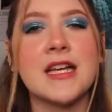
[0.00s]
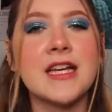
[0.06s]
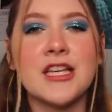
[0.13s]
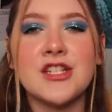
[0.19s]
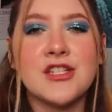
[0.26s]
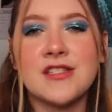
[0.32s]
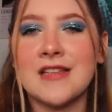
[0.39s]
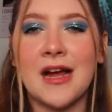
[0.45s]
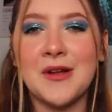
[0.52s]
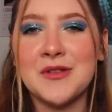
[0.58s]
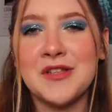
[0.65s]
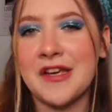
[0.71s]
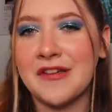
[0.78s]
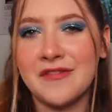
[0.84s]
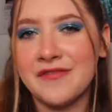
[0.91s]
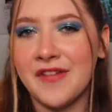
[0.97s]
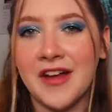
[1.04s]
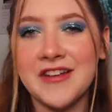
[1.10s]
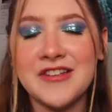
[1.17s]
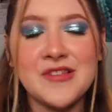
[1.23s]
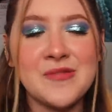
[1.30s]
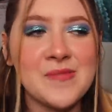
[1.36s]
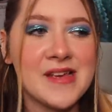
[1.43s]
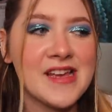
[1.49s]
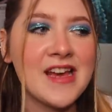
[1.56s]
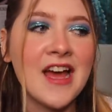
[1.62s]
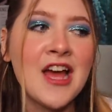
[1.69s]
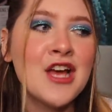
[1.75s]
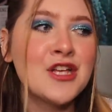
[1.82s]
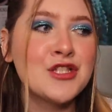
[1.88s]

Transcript: Like it just sounds like fun to me.